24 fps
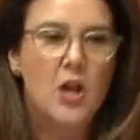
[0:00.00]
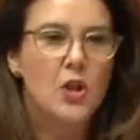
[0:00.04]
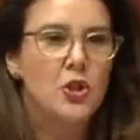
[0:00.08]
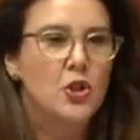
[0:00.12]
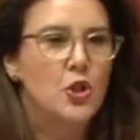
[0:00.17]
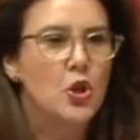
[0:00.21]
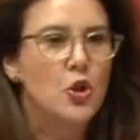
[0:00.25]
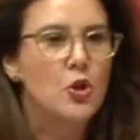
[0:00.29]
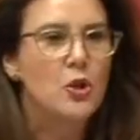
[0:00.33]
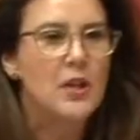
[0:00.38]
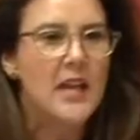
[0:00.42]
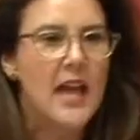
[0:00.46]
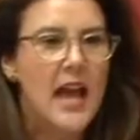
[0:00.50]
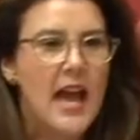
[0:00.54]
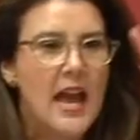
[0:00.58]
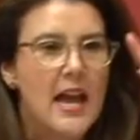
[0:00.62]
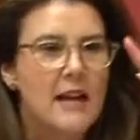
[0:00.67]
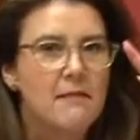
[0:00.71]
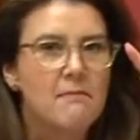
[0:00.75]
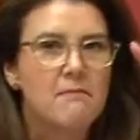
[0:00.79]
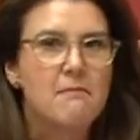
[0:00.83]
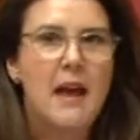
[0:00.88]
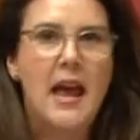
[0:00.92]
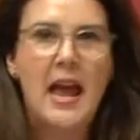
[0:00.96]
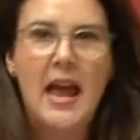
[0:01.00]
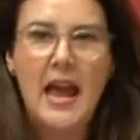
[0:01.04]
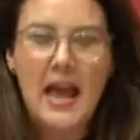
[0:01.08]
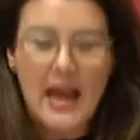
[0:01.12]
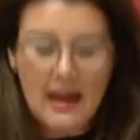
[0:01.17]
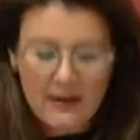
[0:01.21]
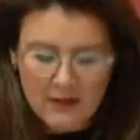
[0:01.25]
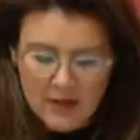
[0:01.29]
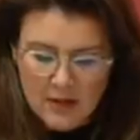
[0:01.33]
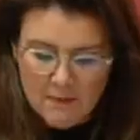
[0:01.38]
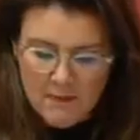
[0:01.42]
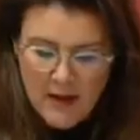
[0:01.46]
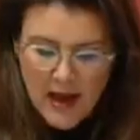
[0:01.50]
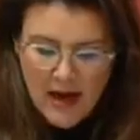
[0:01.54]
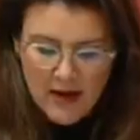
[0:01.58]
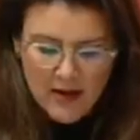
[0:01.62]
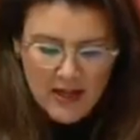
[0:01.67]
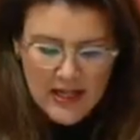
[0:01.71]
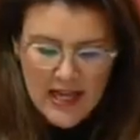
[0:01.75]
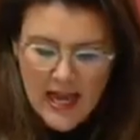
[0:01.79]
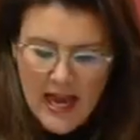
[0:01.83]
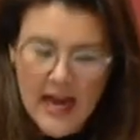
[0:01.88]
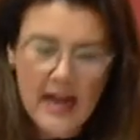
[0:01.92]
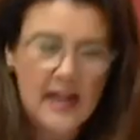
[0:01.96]
You can man the
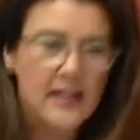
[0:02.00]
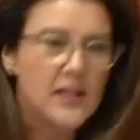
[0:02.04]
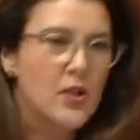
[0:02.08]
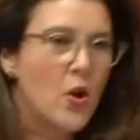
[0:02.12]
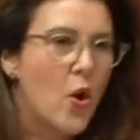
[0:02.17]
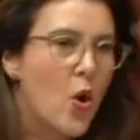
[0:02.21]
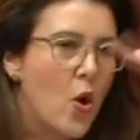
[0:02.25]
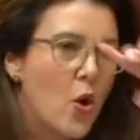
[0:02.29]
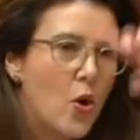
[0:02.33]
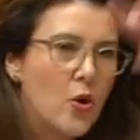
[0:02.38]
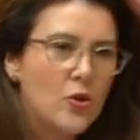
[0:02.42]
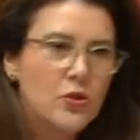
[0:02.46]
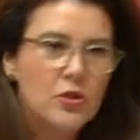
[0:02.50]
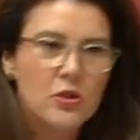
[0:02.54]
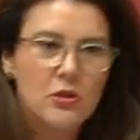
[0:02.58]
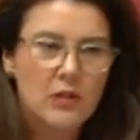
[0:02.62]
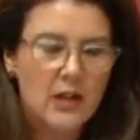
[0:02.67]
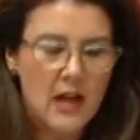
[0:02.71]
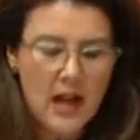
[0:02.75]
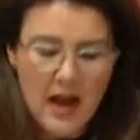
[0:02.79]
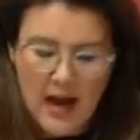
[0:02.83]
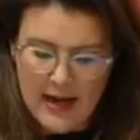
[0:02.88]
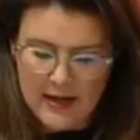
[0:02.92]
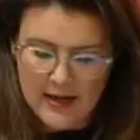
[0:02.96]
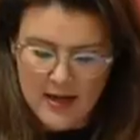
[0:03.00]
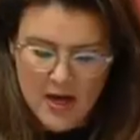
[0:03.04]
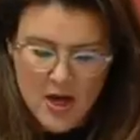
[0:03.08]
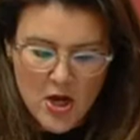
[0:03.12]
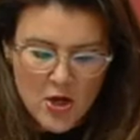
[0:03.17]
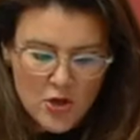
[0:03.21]
barricades all you like.